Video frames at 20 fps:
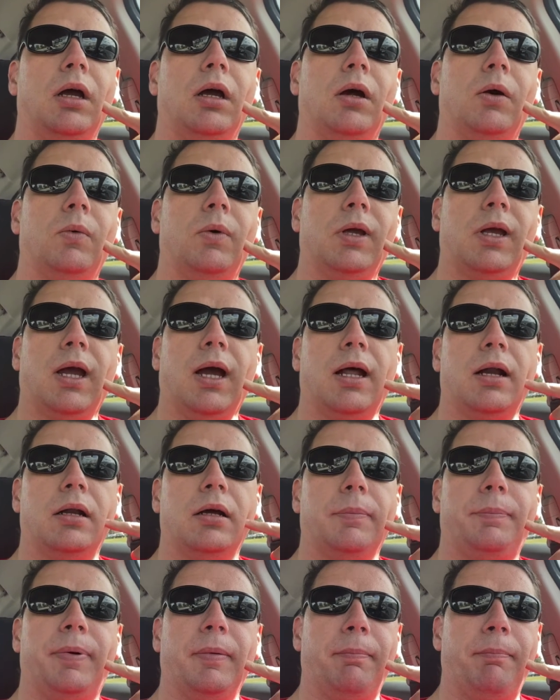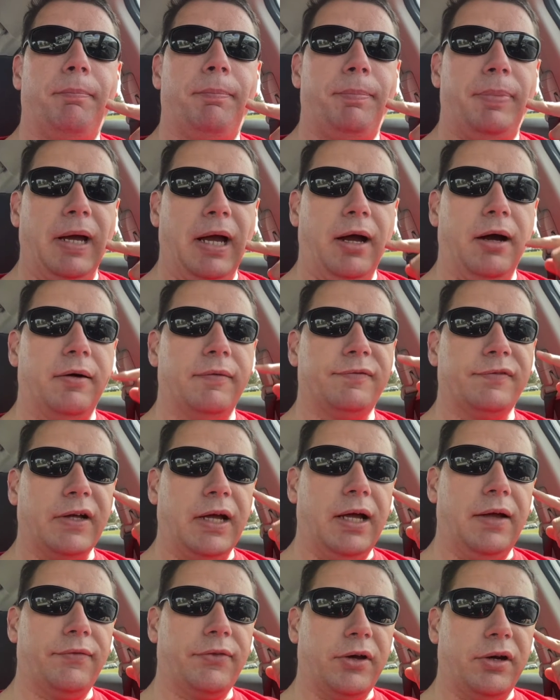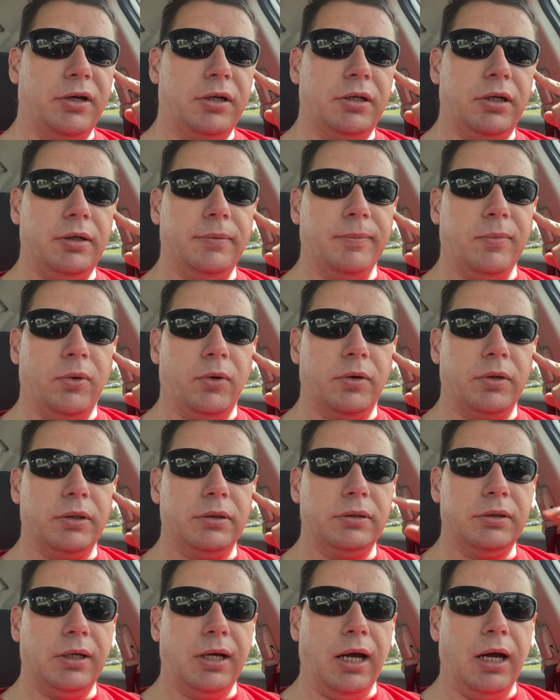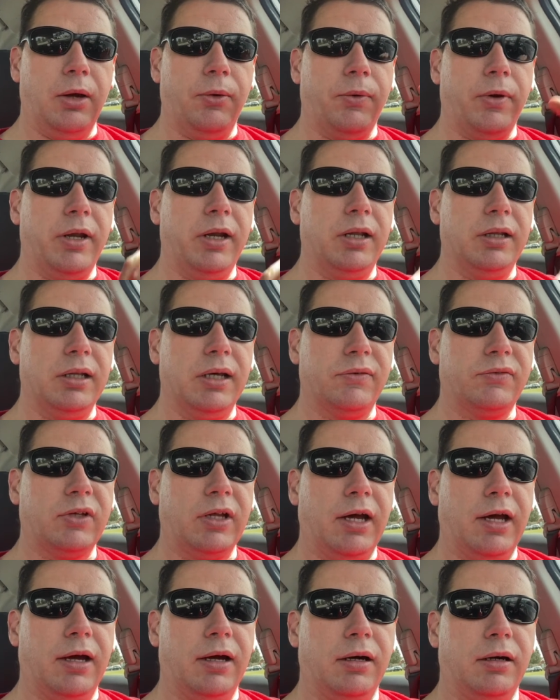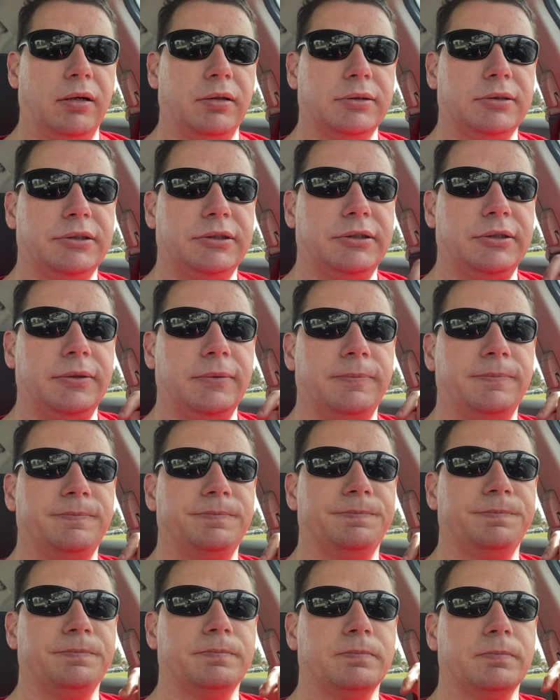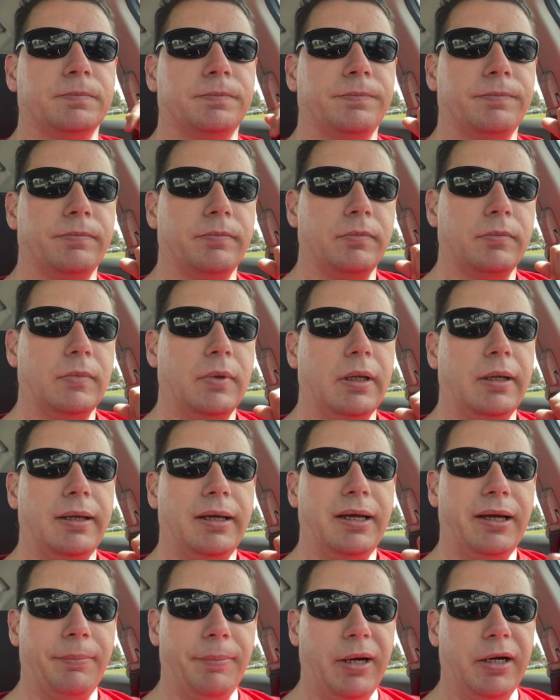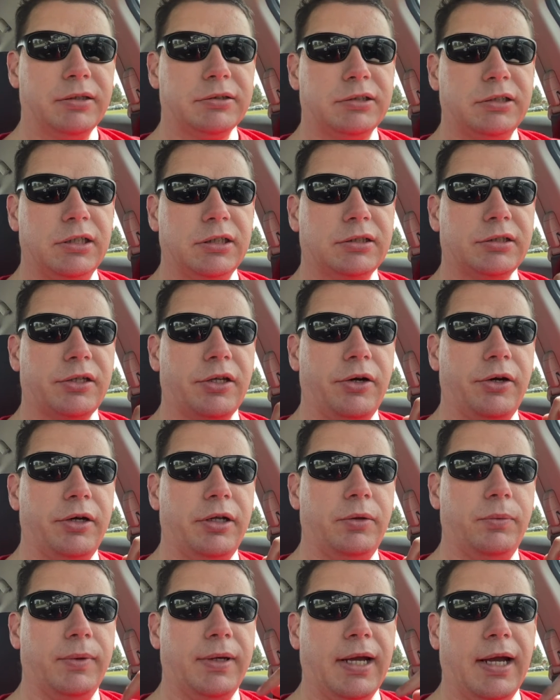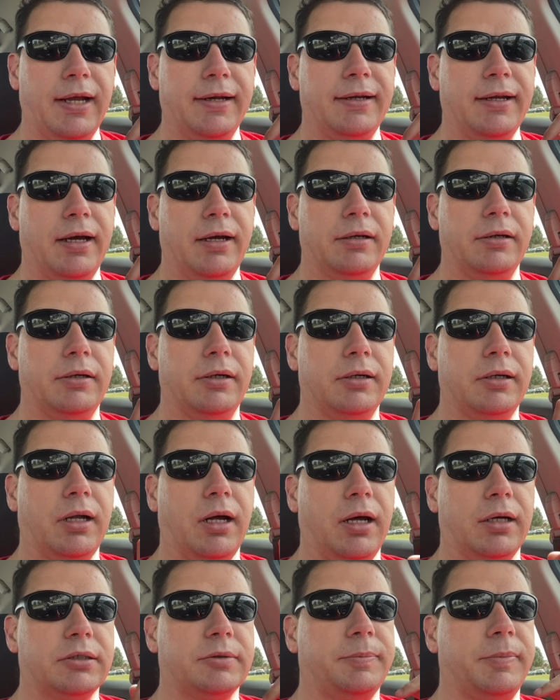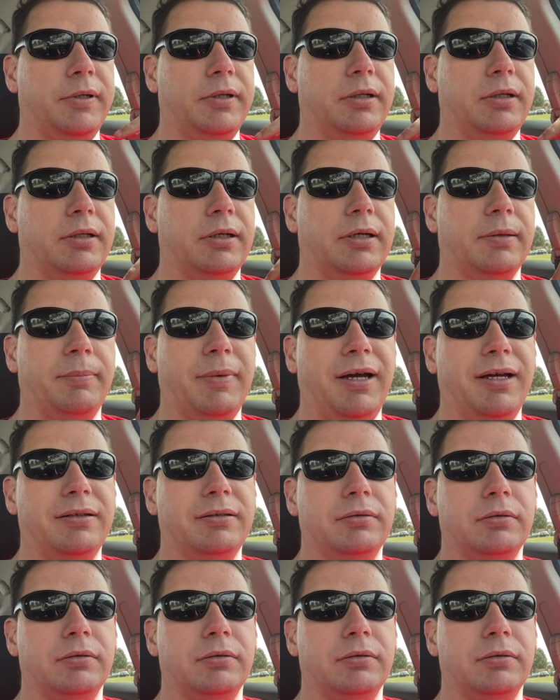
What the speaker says: We got up about 5:30 this morning, got ready, left the house about 6:30. We got down here at the hospital at about